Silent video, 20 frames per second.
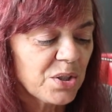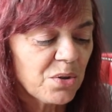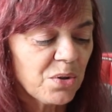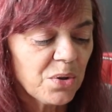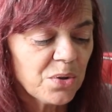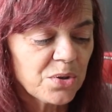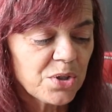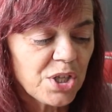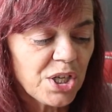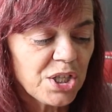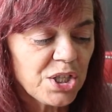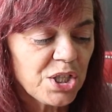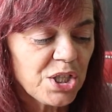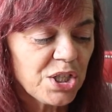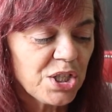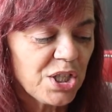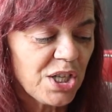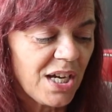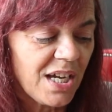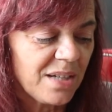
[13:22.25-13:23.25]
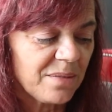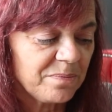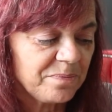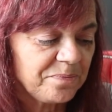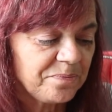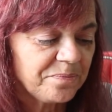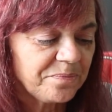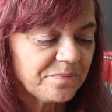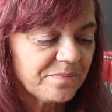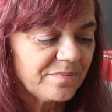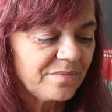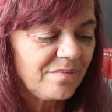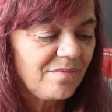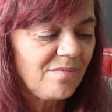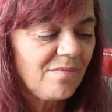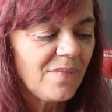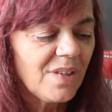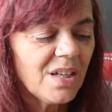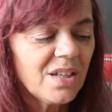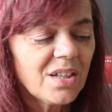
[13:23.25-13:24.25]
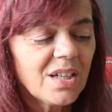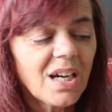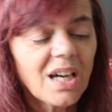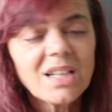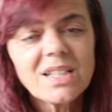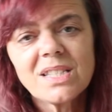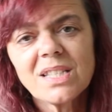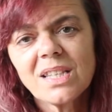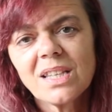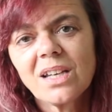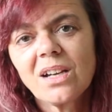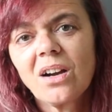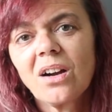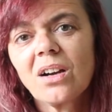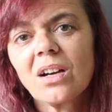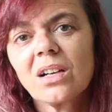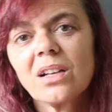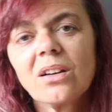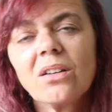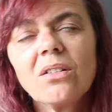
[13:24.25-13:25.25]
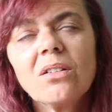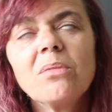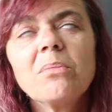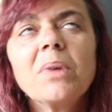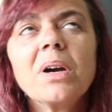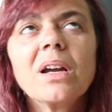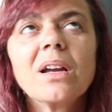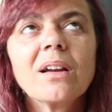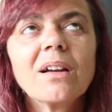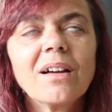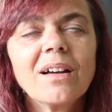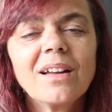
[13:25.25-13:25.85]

Crochet Chit Chat. You got to see the card. Oh my God.